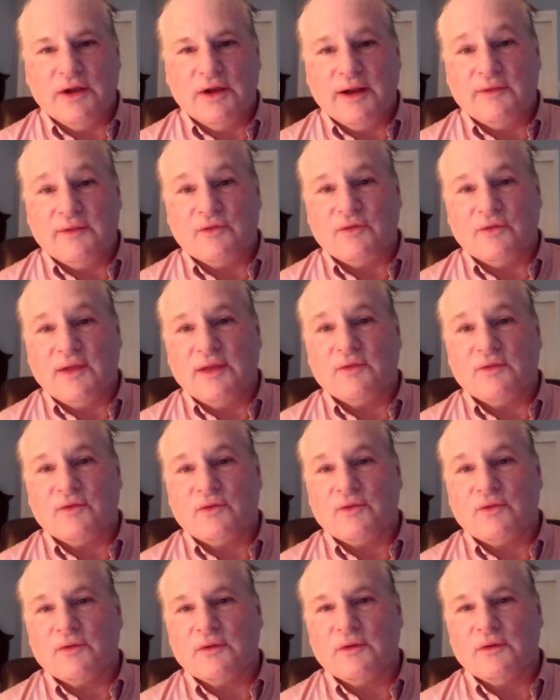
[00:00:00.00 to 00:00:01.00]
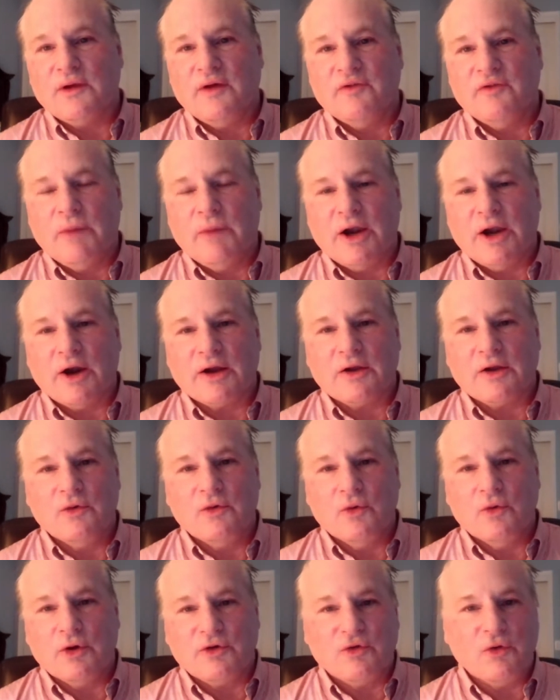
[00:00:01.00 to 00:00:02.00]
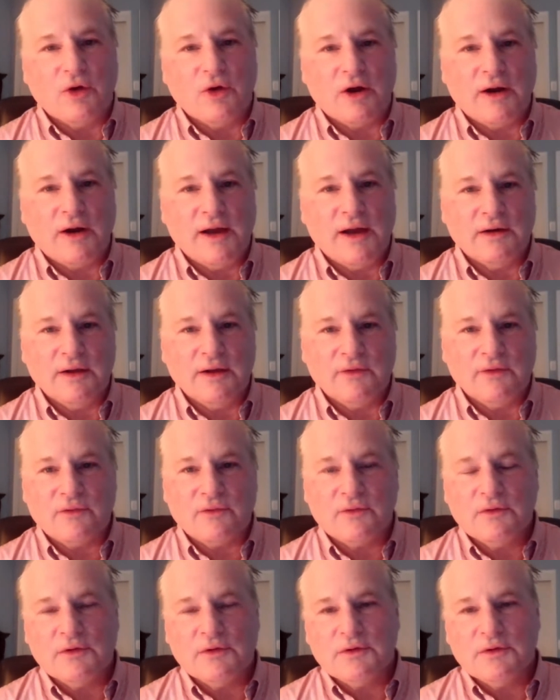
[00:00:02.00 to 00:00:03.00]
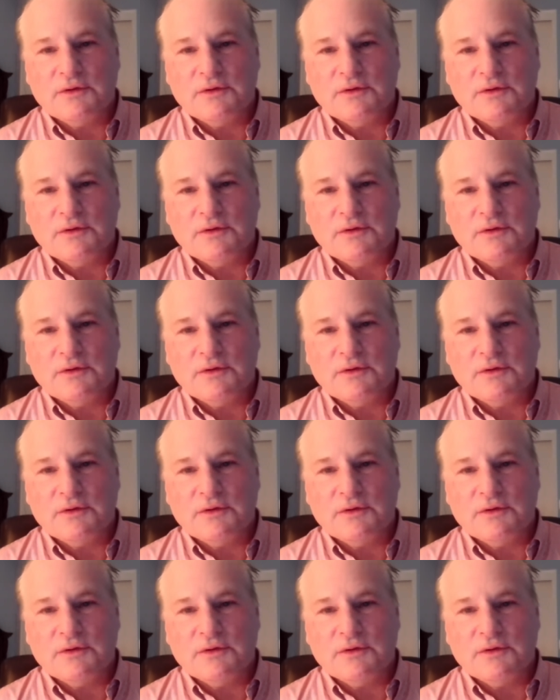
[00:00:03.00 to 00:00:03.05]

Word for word: the United States of America or to our allies.